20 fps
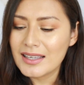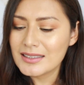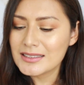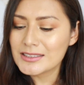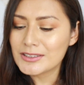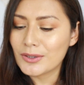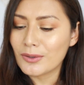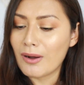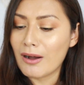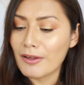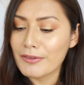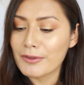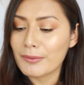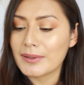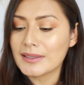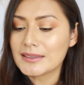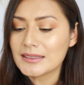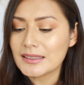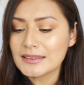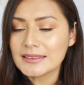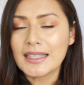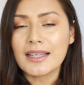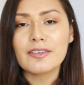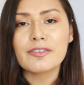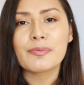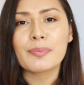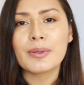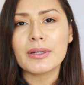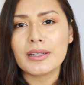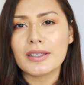So although it does
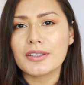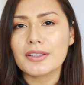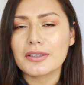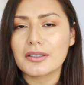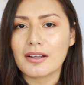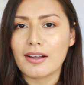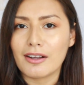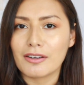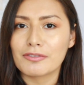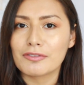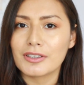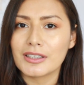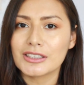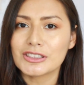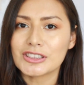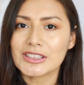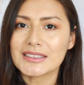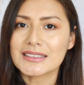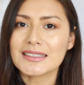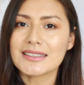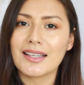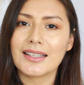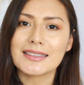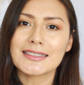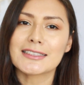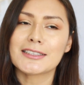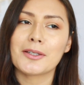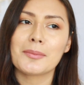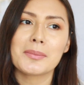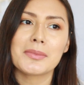have pretty good coverage, it's not
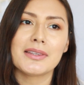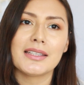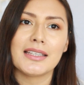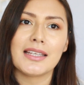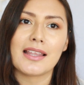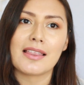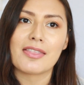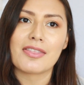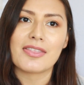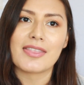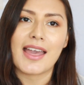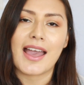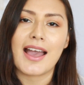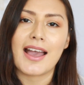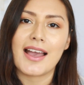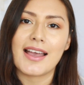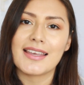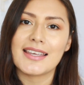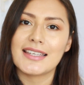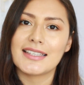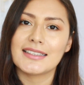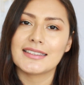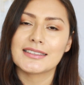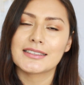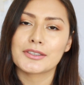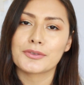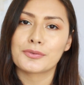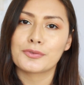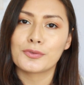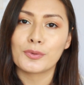something that
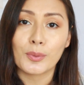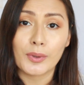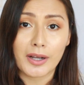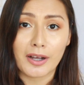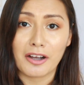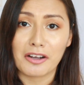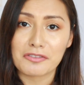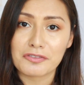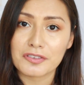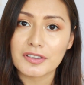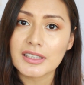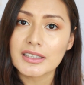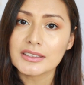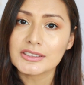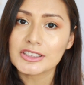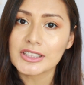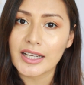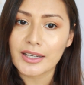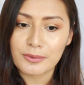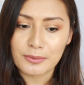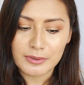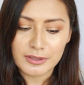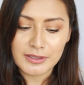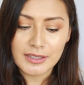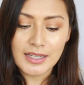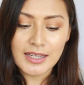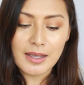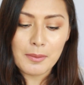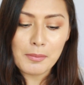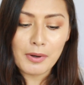is full coverage. I would
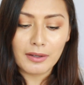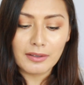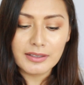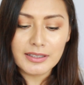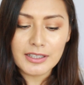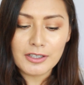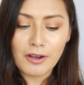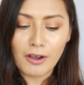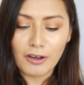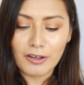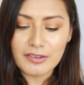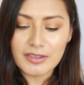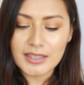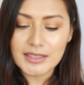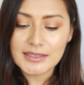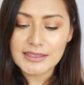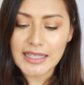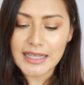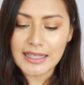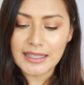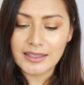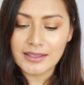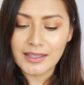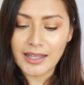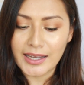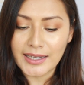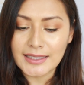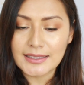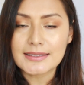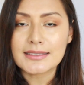probably call this a
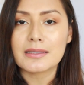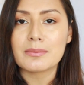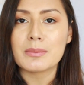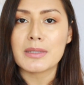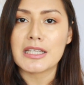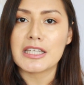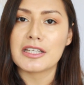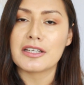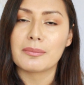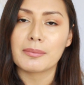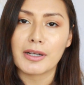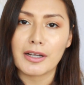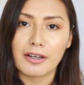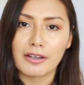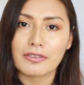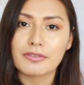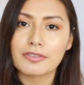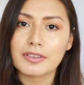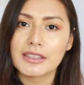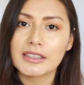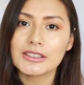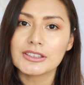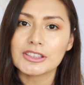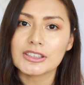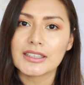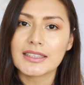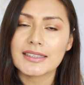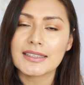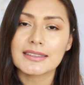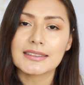light to medium coverage,
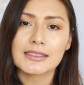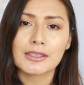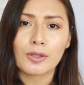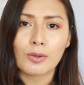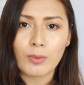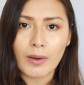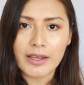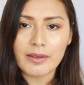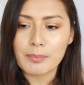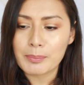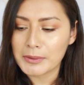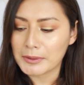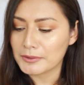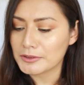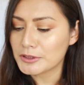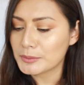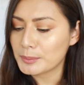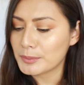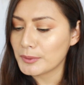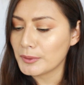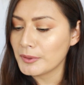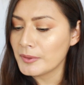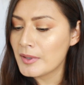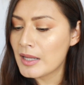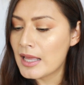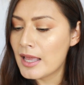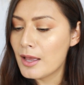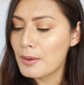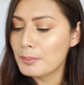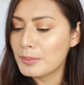and it's quite buildable,
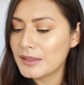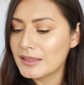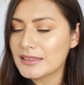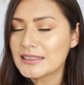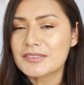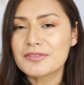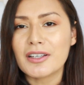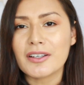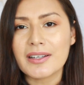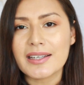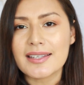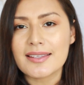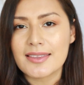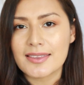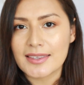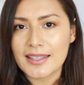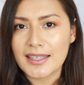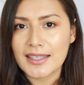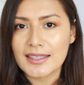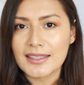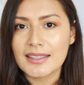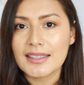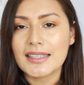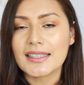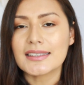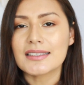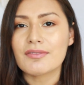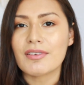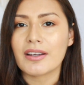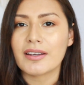but it's very thin,
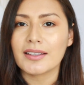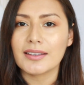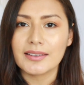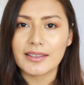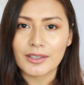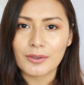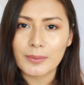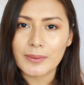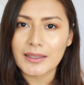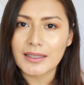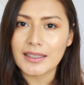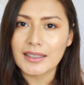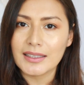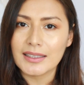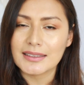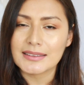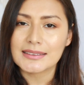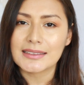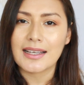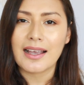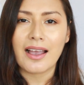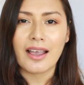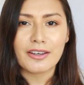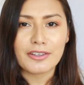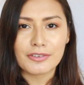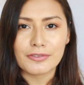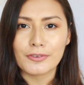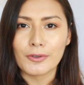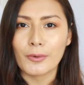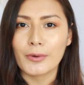it's very liquidy, it's
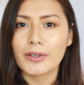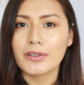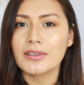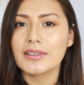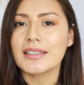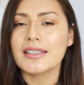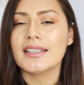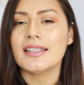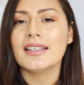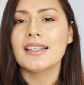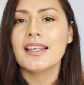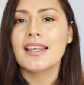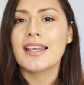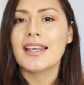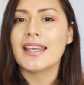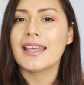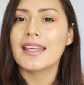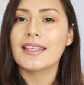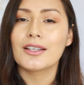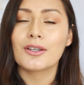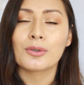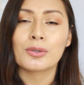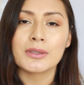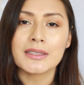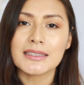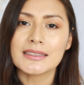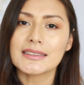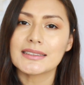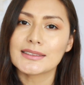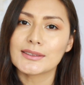kind of oily, it
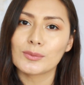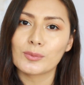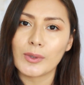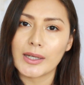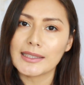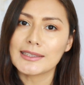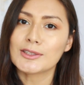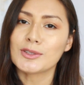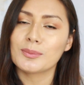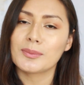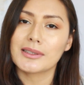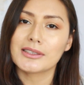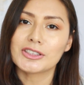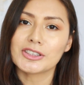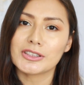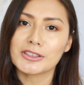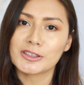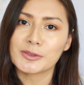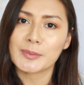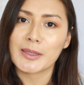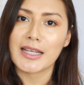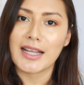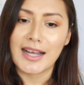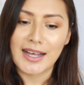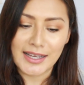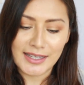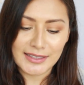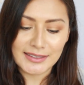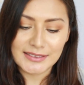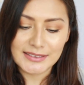creases way too much under my
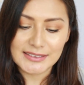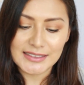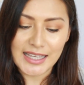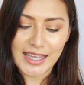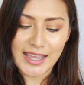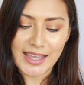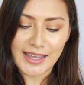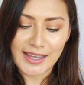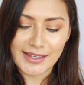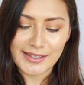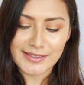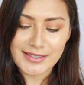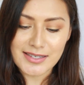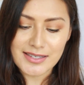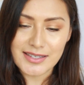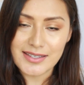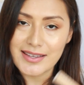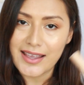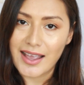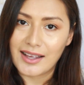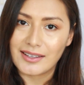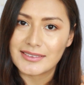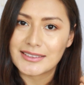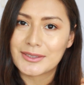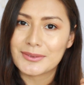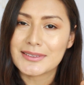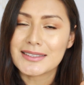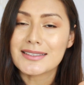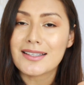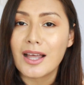eyes, and yeah,
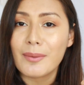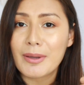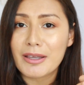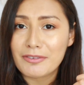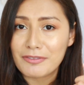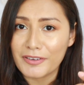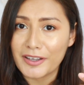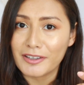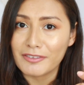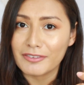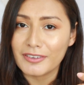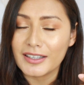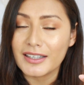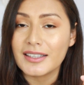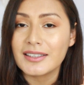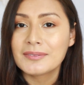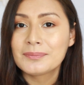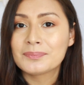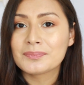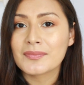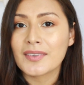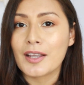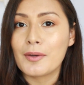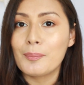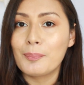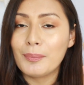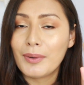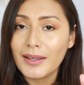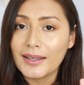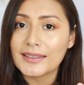so it's not my favorite,
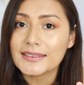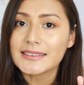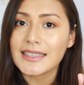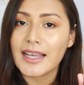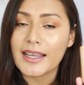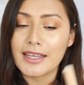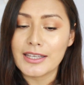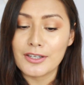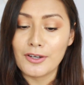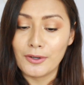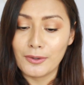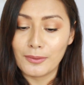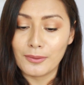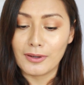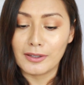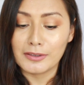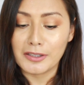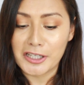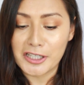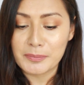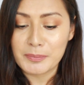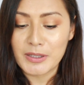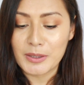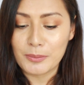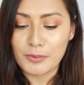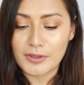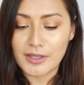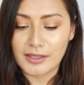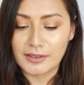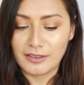but I know a lot of
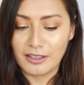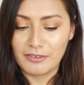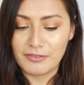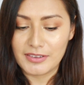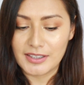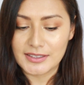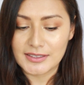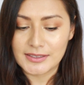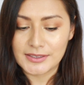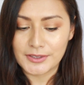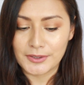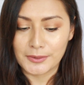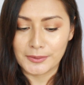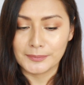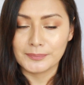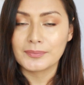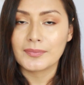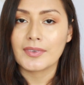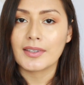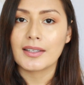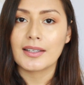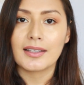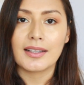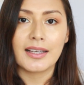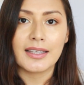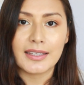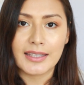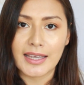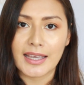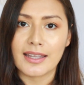people that love this. So
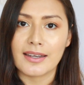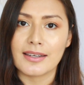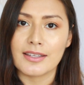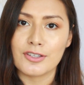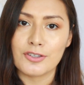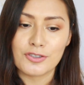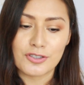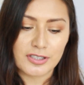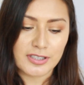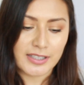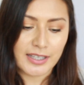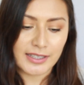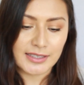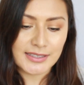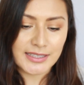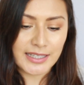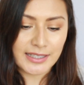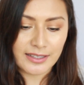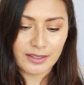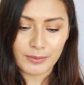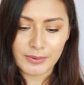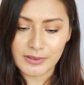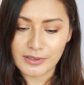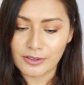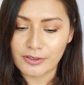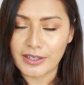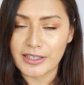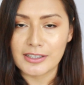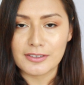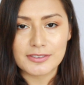again, you just gotta take it with a
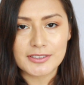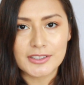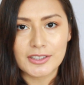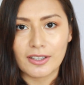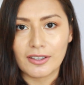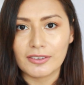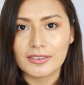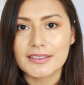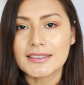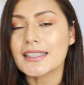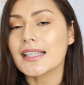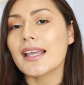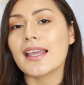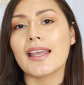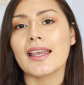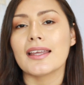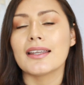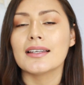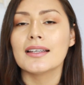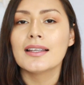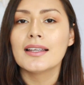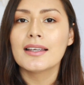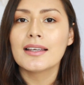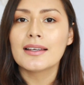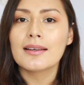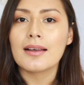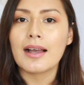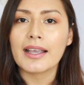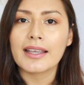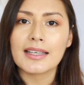grain of salt. And
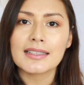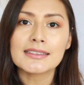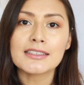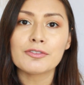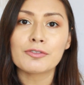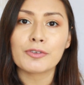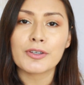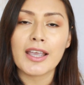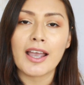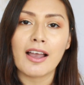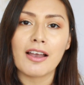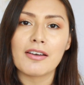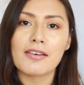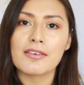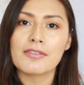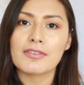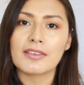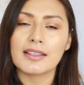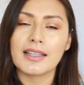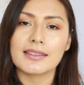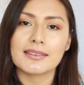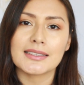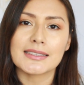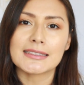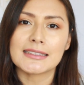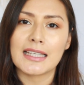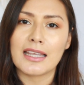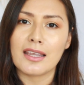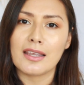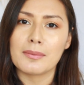I guess if we have like the
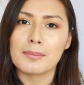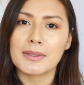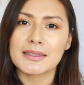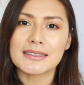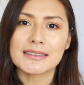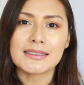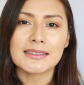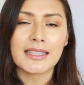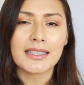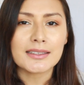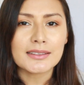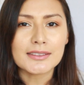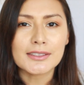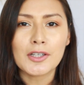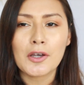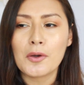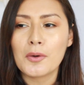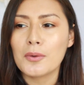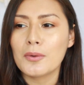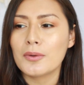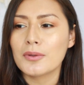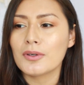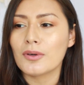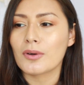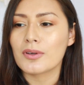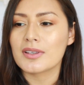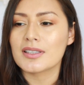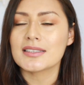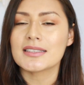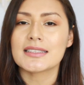same skin tone
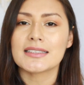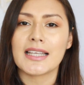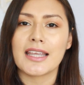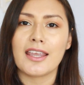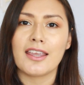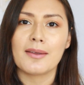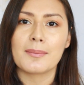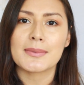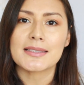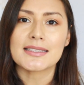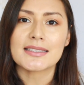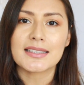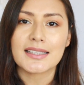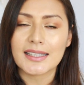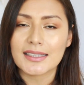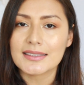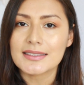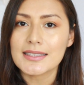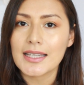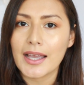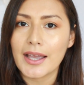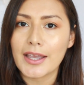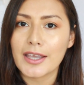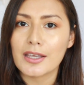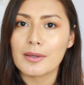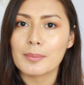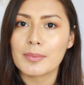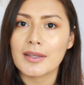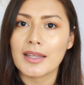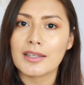or the same skin
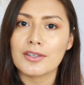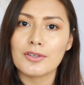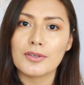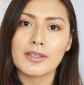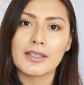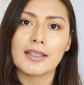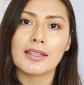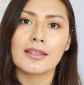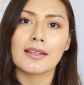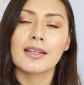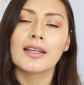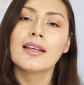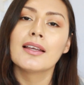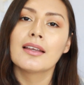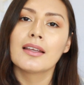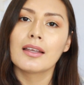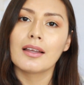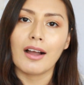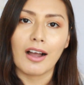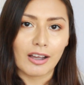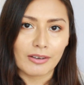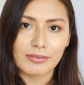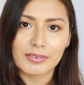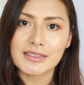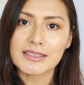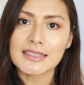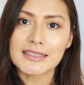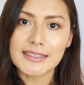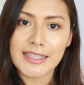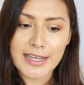type, then you can
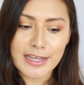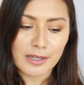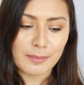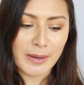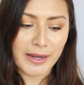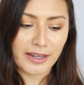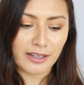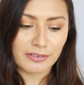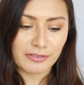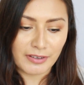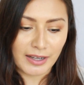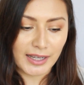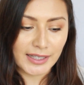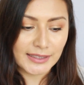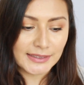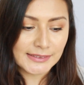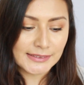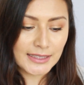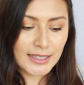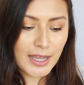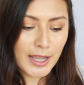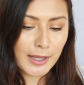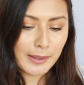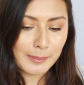obviously take my advice.